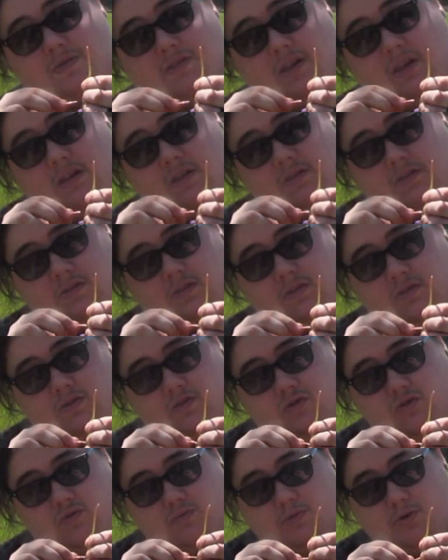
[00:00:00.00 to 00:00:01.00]
was also
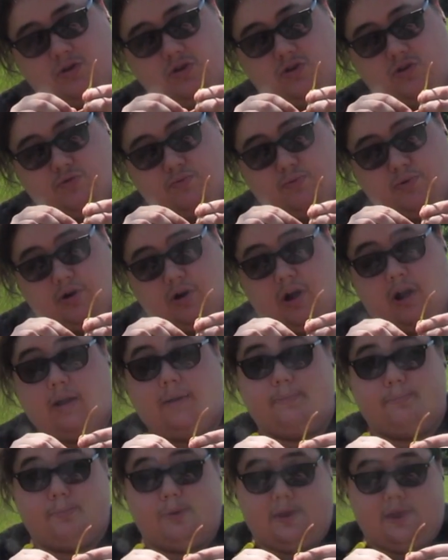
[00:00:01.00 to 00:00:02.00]
super duper
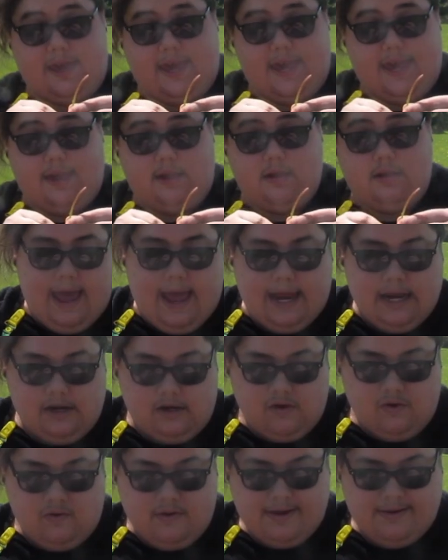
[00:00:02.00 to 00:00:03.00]
unplanned. I
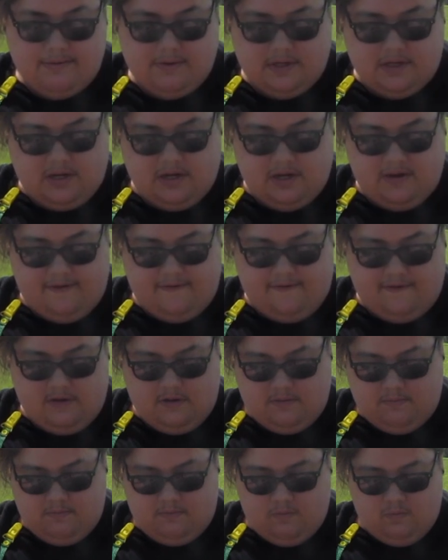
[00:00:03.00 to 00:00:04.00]
knew I was gonna
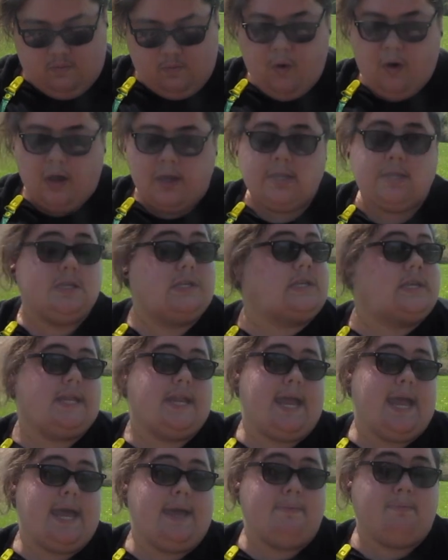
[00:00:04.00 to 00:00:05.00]
film one
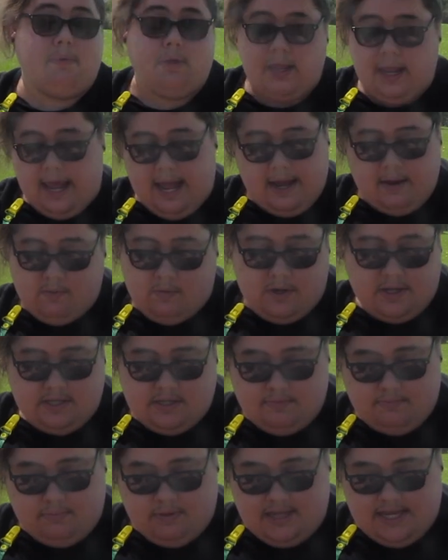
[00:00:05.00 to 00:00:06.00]
today, but I
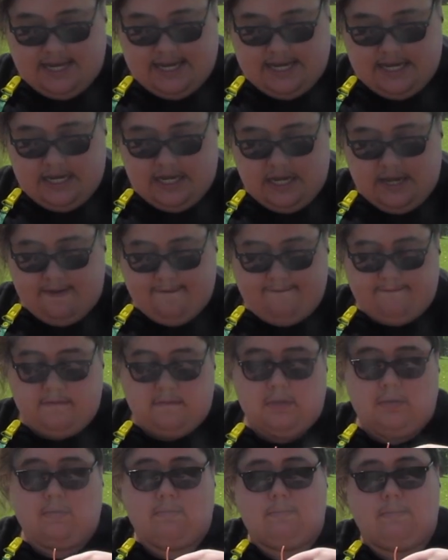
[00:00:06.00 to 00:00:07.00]
wasn't planning on
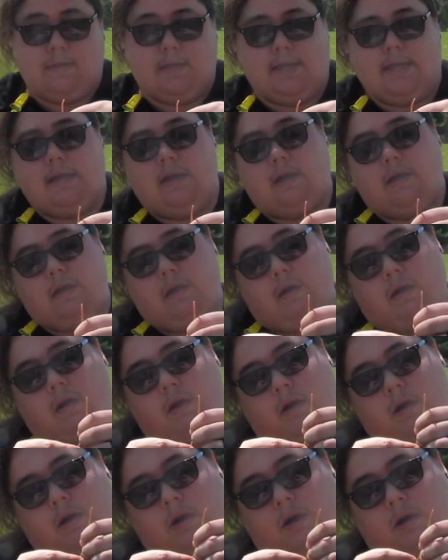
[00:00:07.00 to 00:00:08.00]
filming
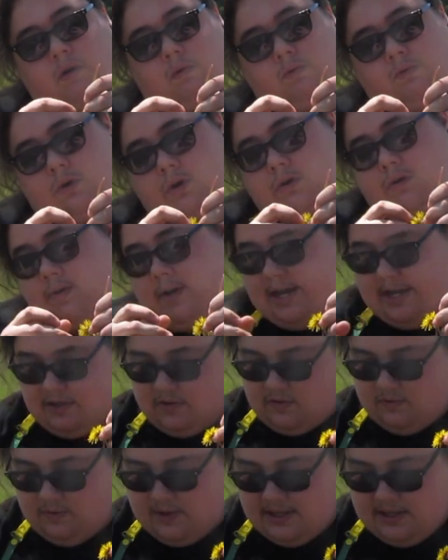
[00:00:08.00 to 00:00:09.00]
uh,
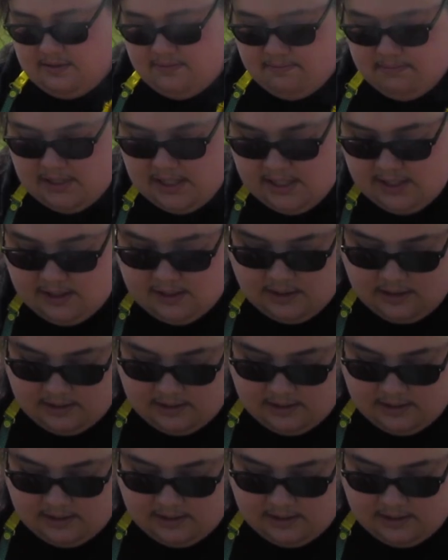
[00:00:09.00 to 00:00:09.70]
Regress with me.